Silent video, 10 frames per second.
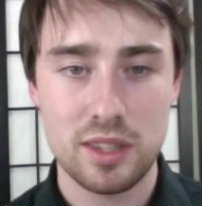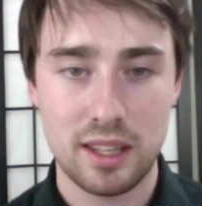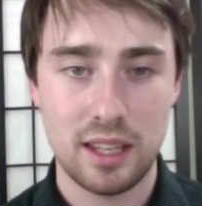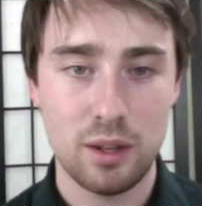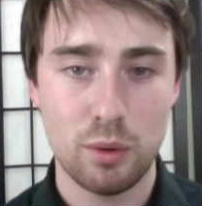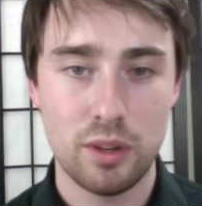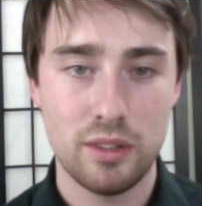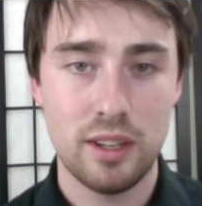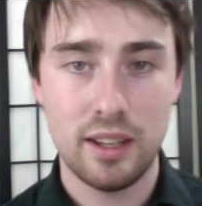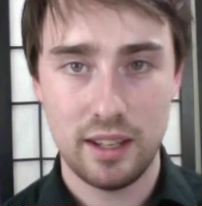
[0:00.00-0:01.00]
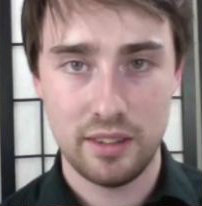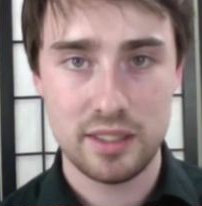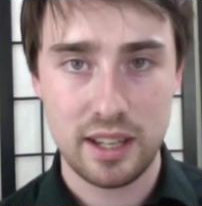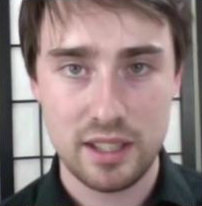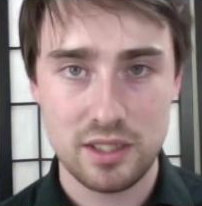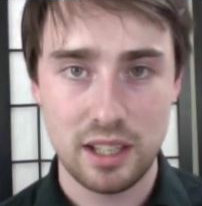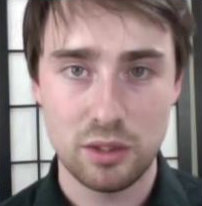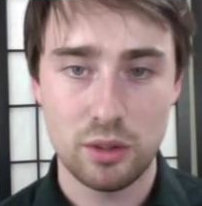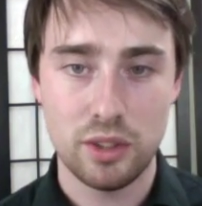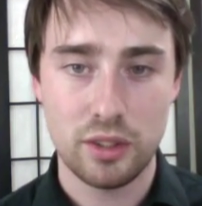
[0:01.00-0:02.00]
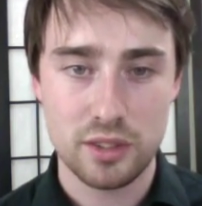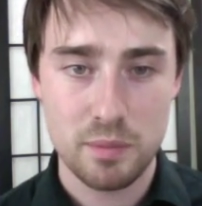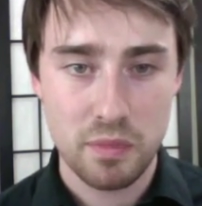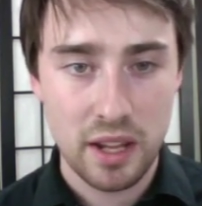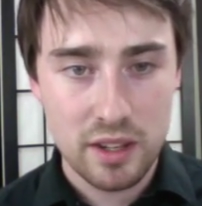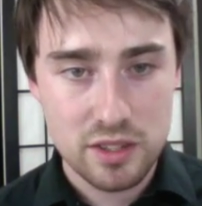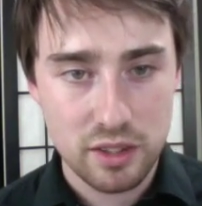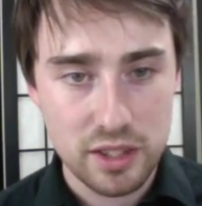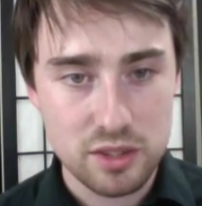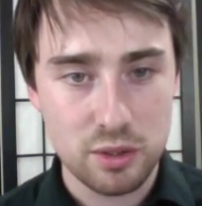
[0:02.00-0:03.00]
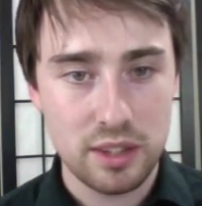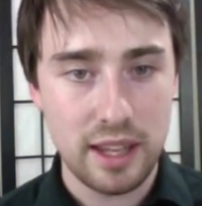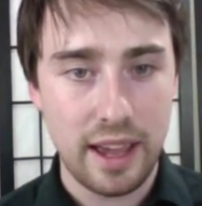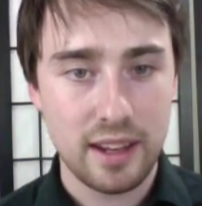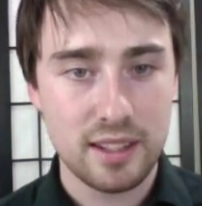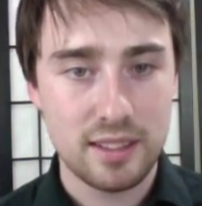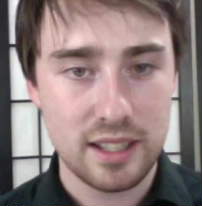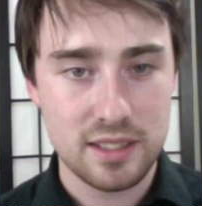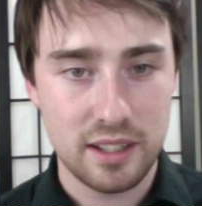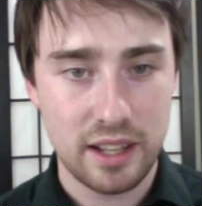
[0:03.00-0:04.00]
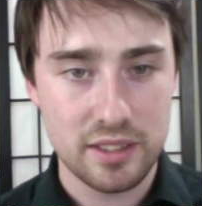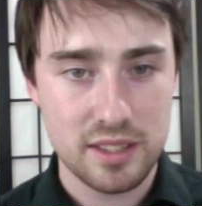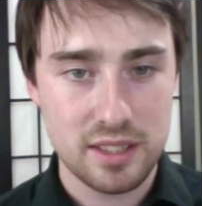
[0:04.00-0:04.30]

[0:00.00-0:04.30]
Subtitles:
the keyword, in this case indoor dogs. So let's do the anchor text analysis